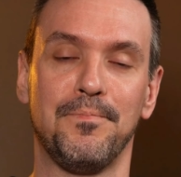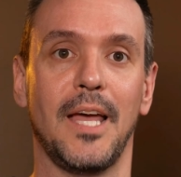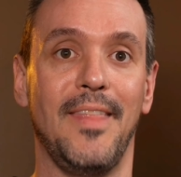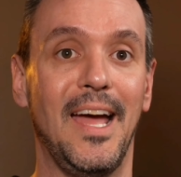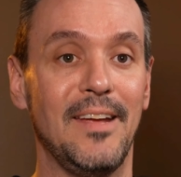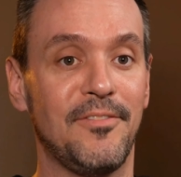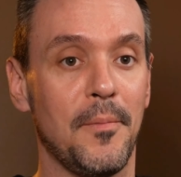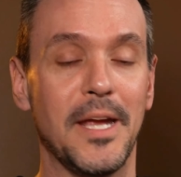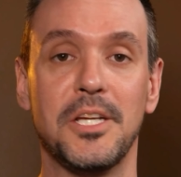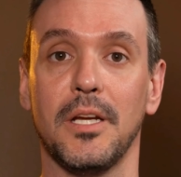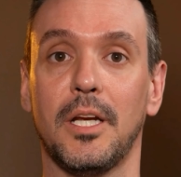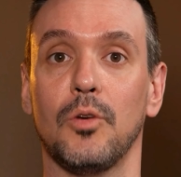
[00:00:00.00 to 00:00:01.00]
And that
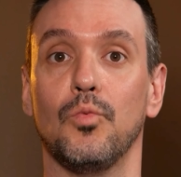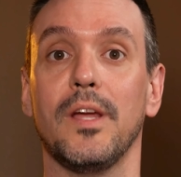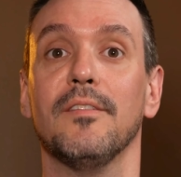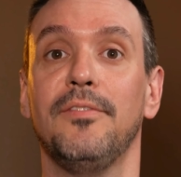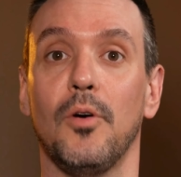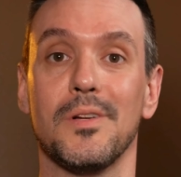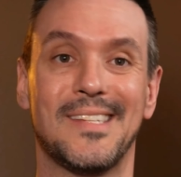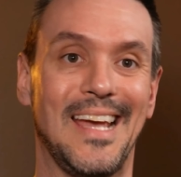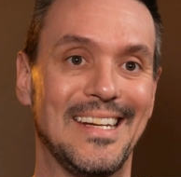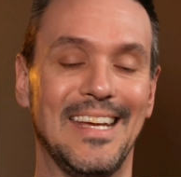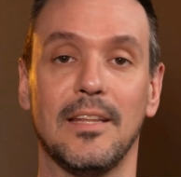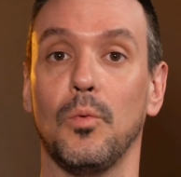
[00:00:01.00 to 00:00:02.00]
information can reinforce the
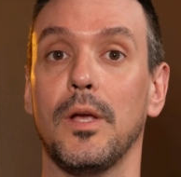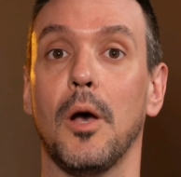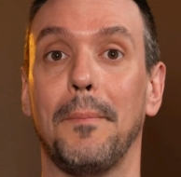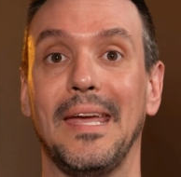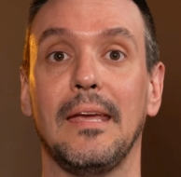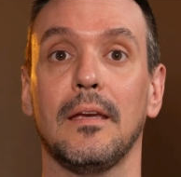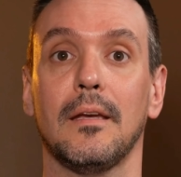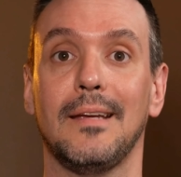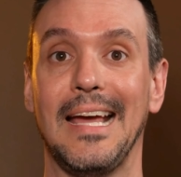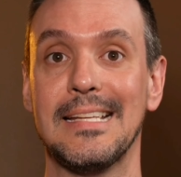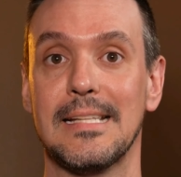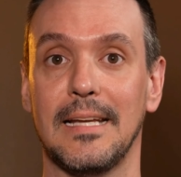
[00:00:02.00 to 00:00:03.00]
idea that we are being
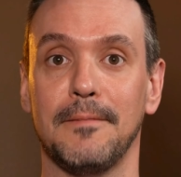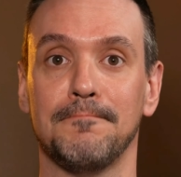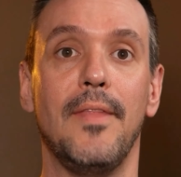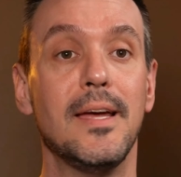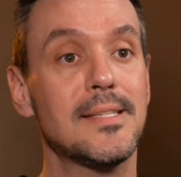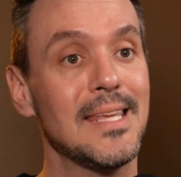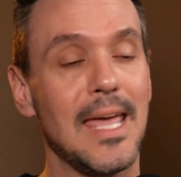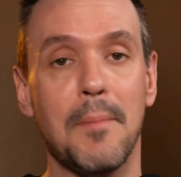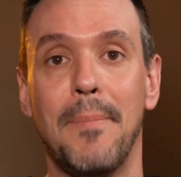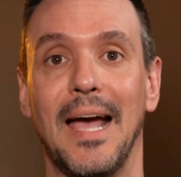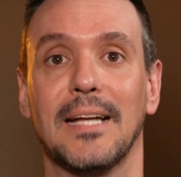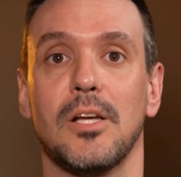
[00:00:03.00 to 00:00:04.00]
gaslit. And there's the
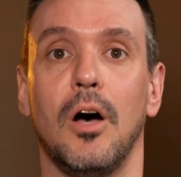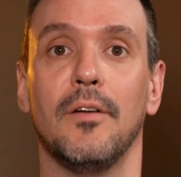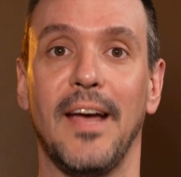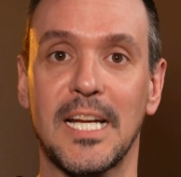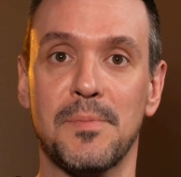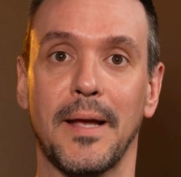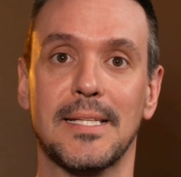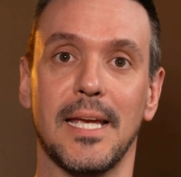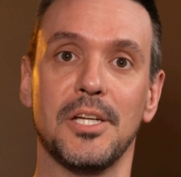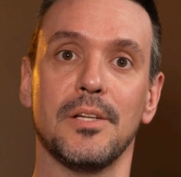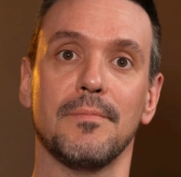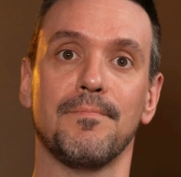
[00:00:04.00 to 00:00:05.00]
impact of
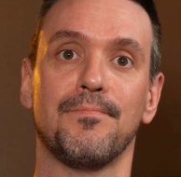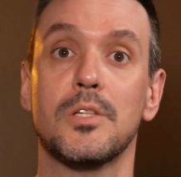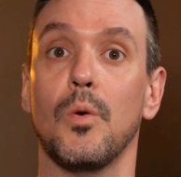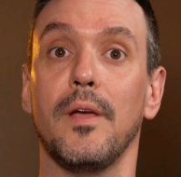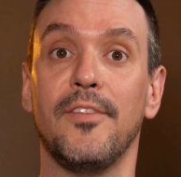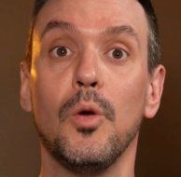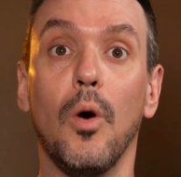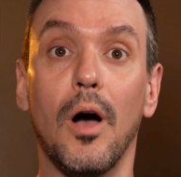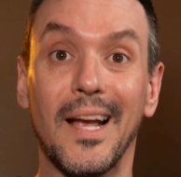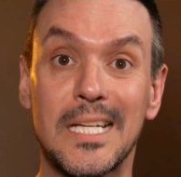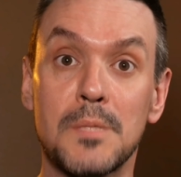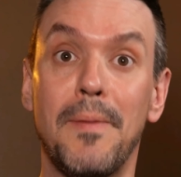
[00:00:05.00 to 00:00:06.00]
expectation. So if you
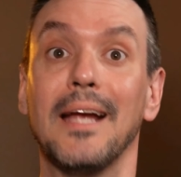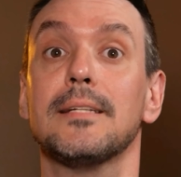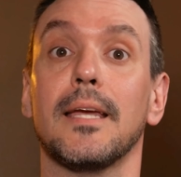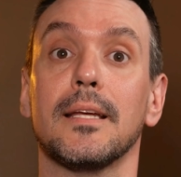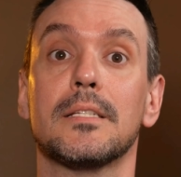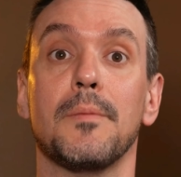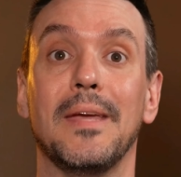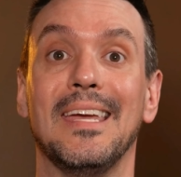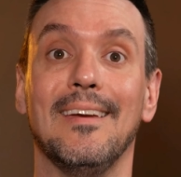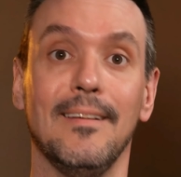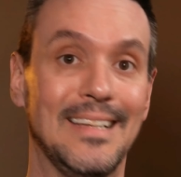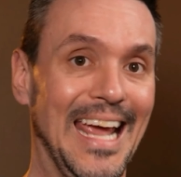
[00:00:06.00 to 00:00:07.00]
are expecting to
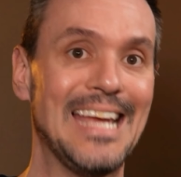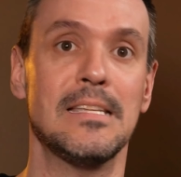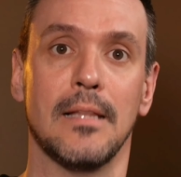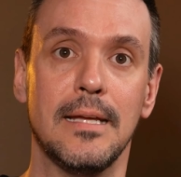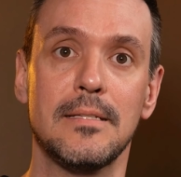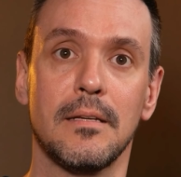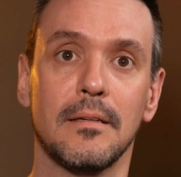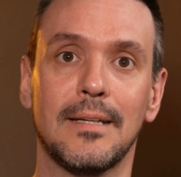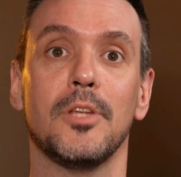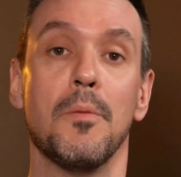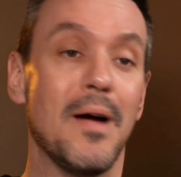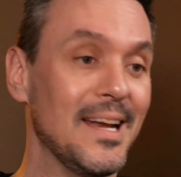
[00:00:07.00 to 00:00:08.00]
be gaslit,
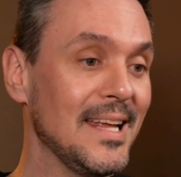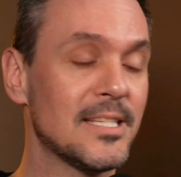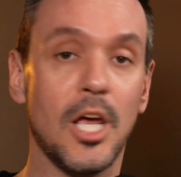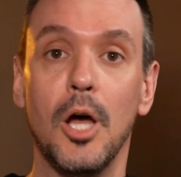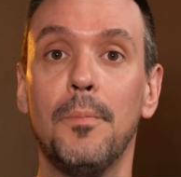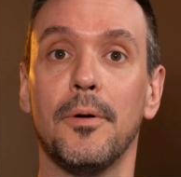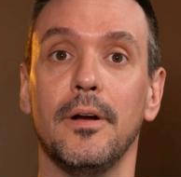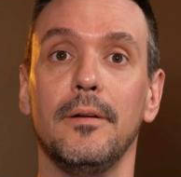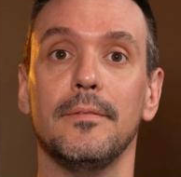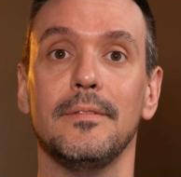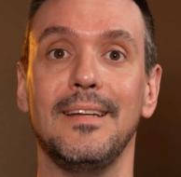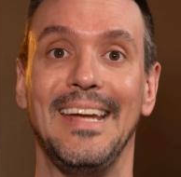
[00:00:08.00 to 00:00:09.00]
you might interpret
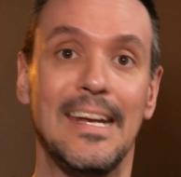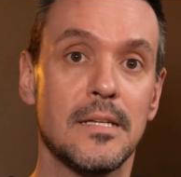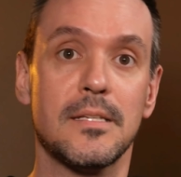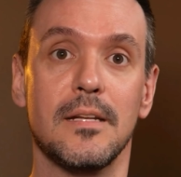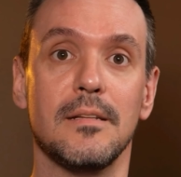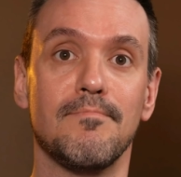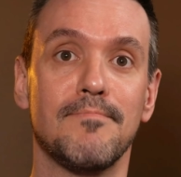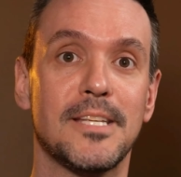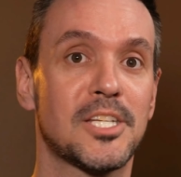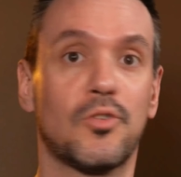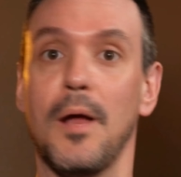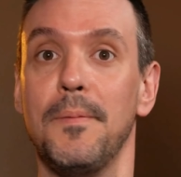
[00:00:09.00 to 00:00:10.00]
innocent
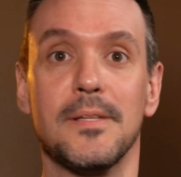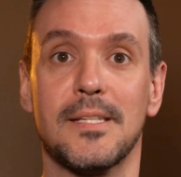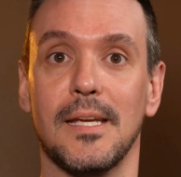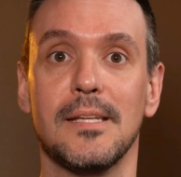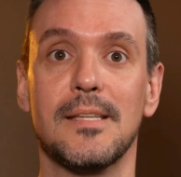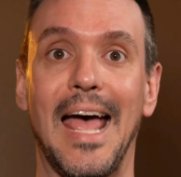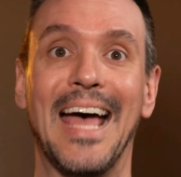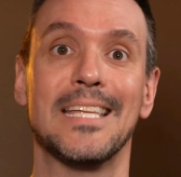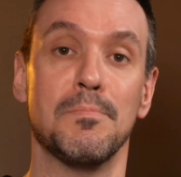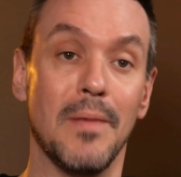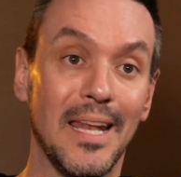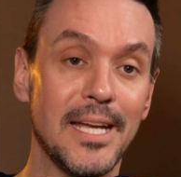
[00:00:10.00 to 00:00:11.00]
discrepancies
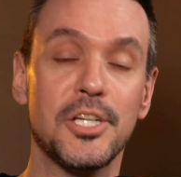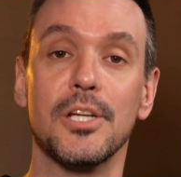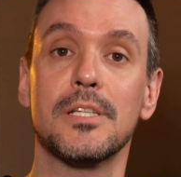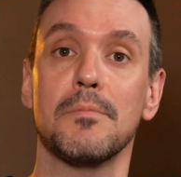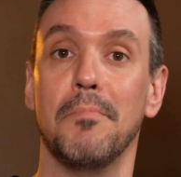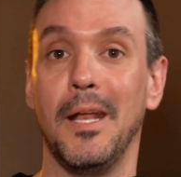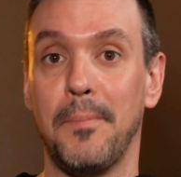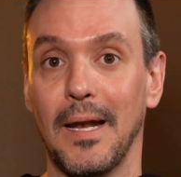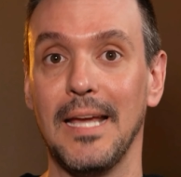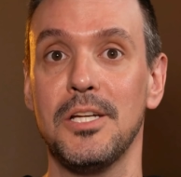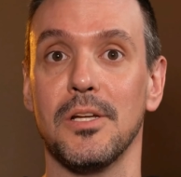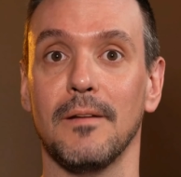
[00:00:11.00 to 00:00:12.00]
as malicious
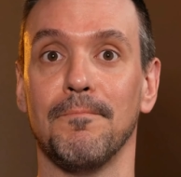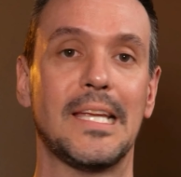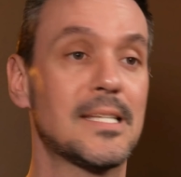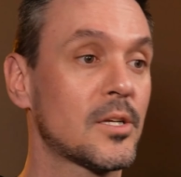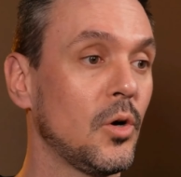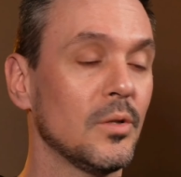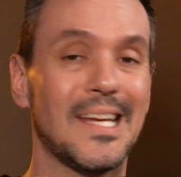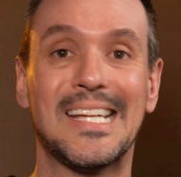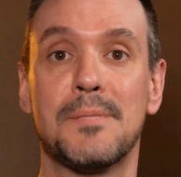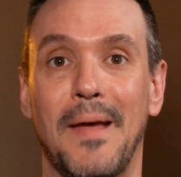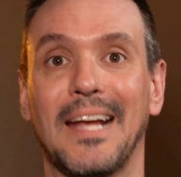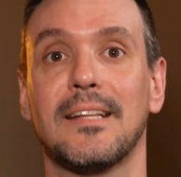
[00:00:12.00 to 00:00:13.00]
manipulation. This is called
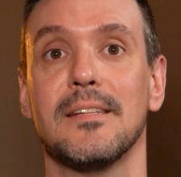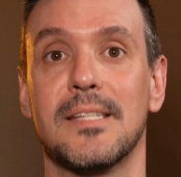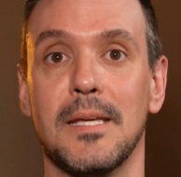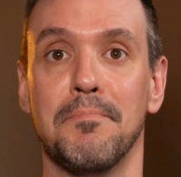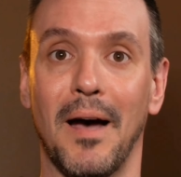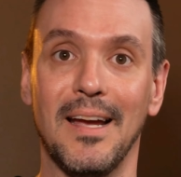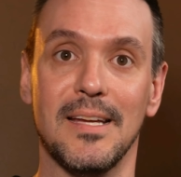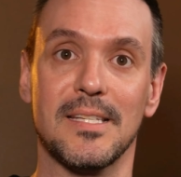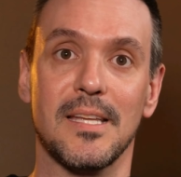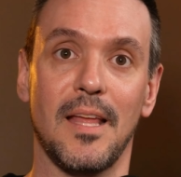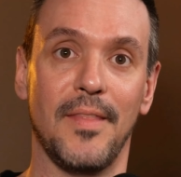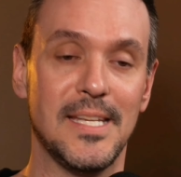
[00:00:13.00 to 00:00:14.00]
expectancy
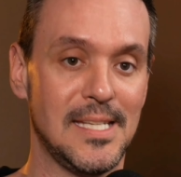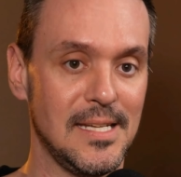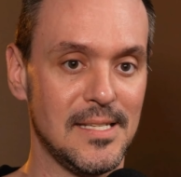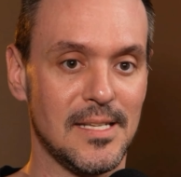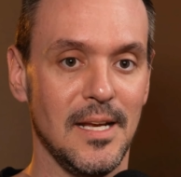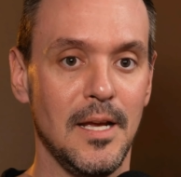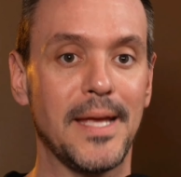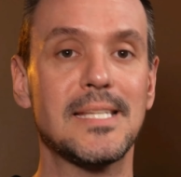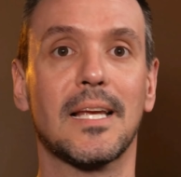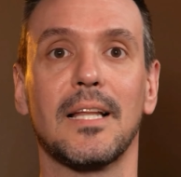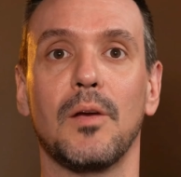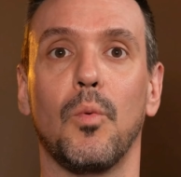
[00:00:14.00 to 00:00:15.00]
bias. And this is
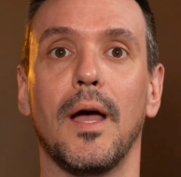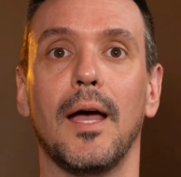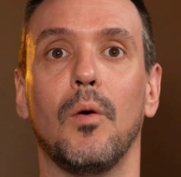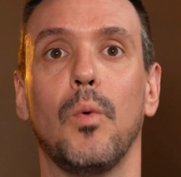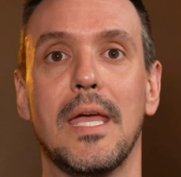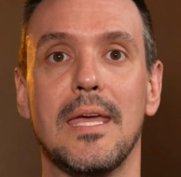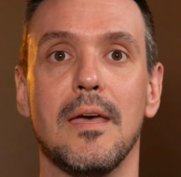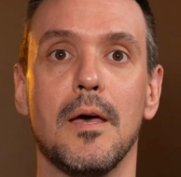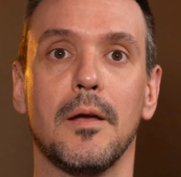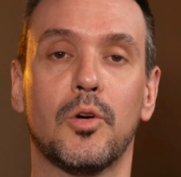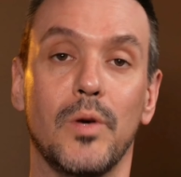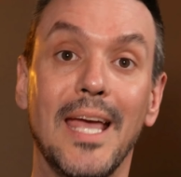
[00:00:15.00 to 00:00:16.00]
basically where we
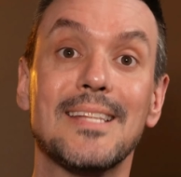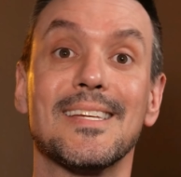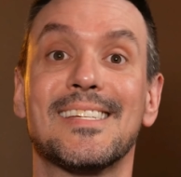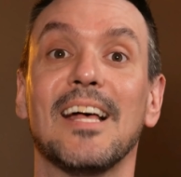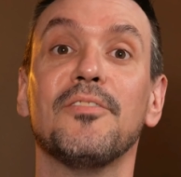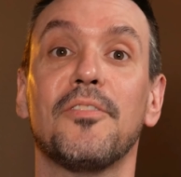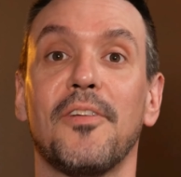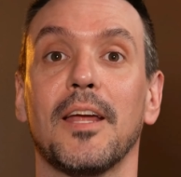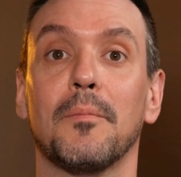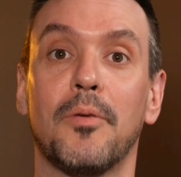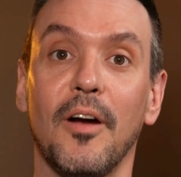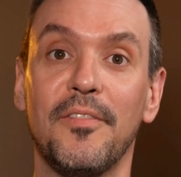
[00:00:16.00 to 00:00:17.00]
create a
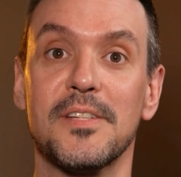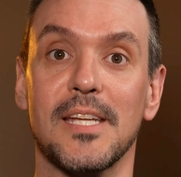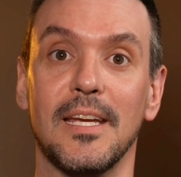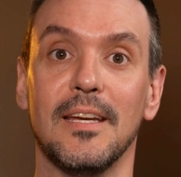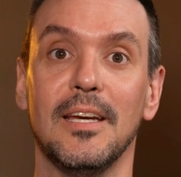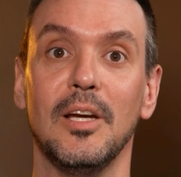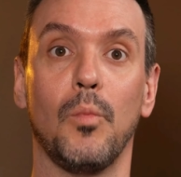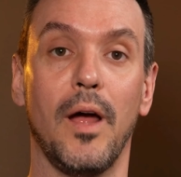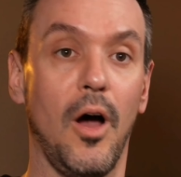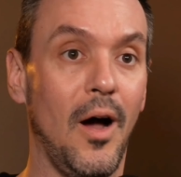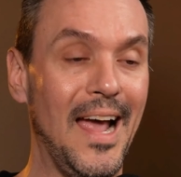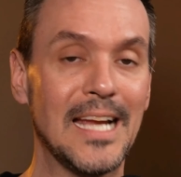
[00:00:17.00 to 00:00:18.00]
self-fulfilling prophecy, where
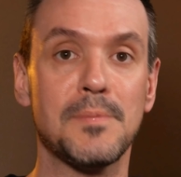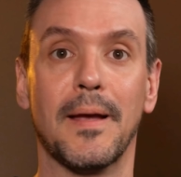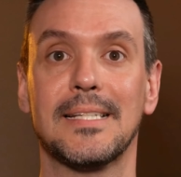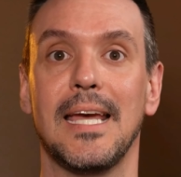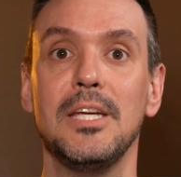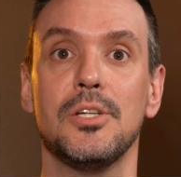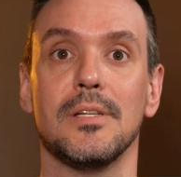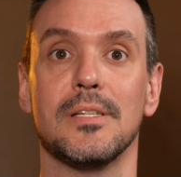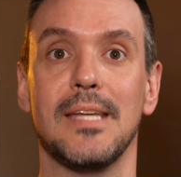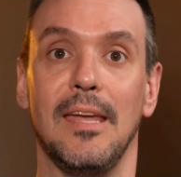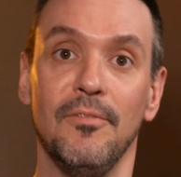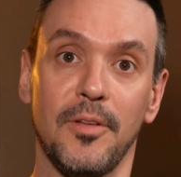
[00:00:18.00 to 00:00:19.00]
our
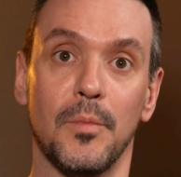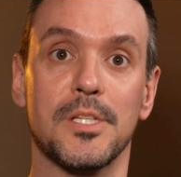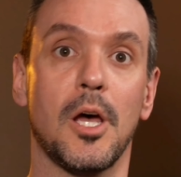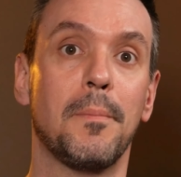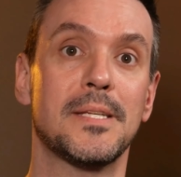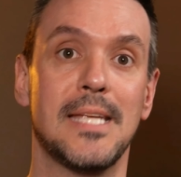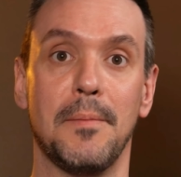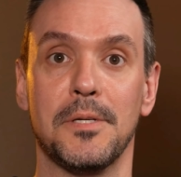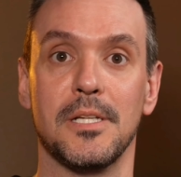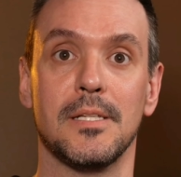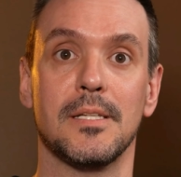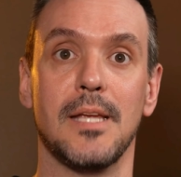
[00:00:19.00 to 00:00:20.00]
expectations influence our
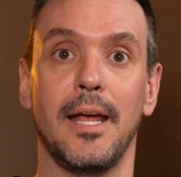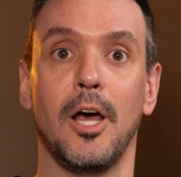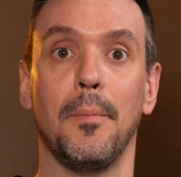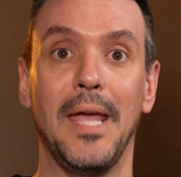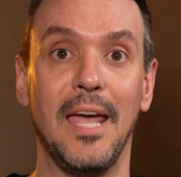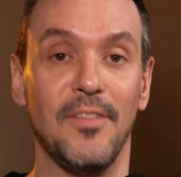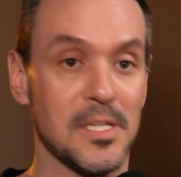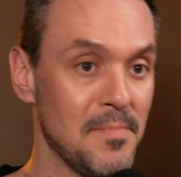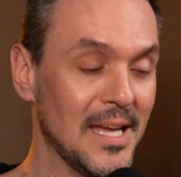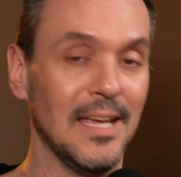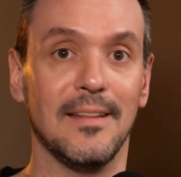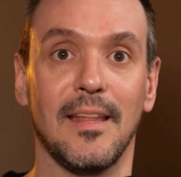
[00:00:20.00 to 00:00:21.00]
perceptions and our behaviors,
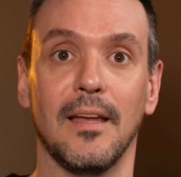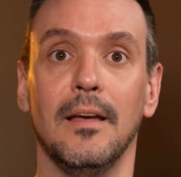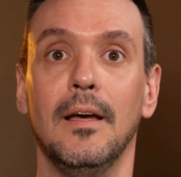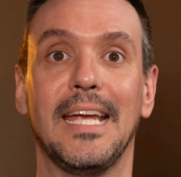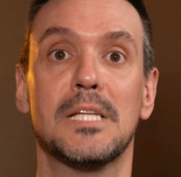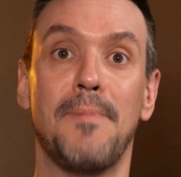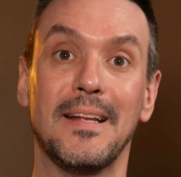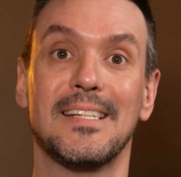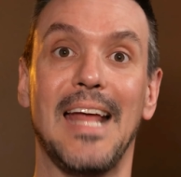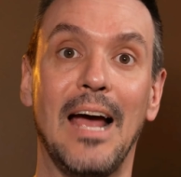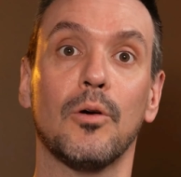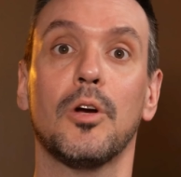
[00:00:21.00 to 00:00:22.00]
making the
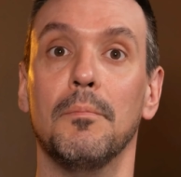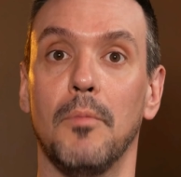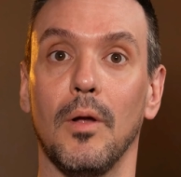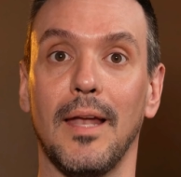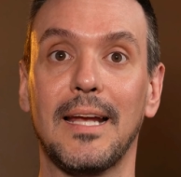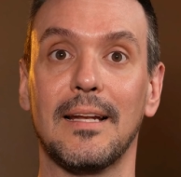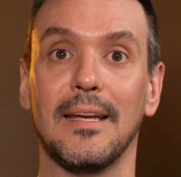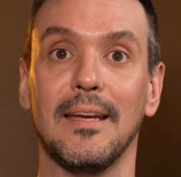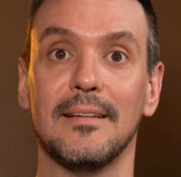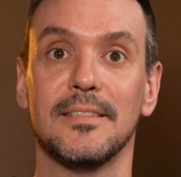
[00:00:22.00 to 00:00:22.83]
expected outcome more likely.